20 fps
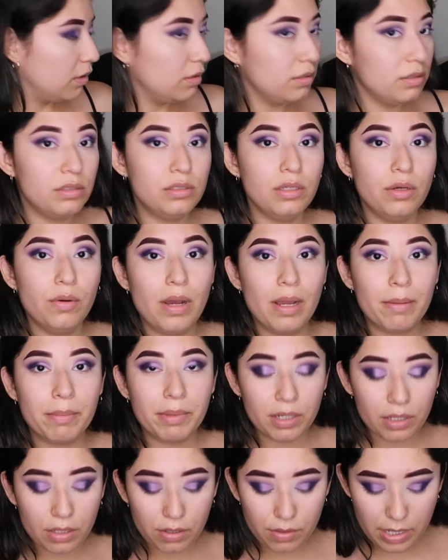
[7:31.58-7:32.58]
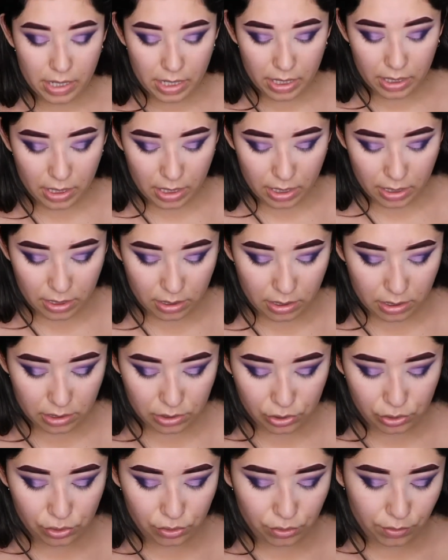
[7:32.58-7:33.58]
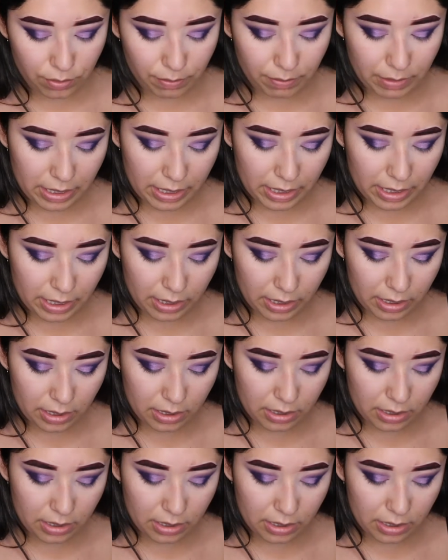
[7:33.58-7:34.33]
So I'm gonna go ahead and do my,